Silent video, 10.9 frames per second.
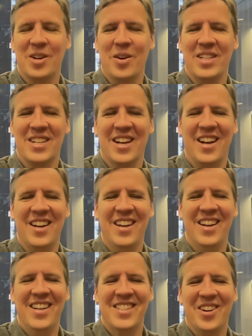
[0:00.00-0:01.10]
So it's uh,
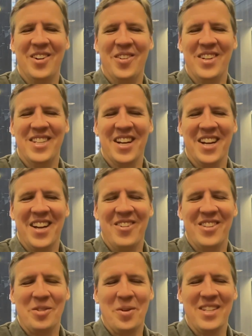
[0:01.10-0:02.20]
so it was a it
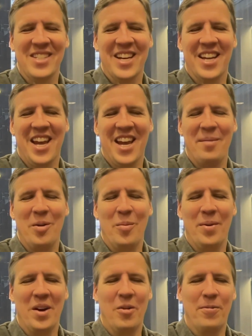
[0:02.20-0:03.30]
was a risk and a gamble,
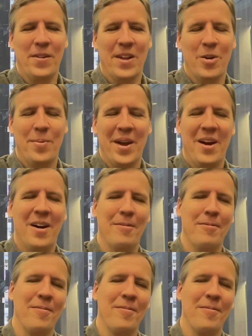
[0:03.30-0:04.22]
but hopefully it'll pay off.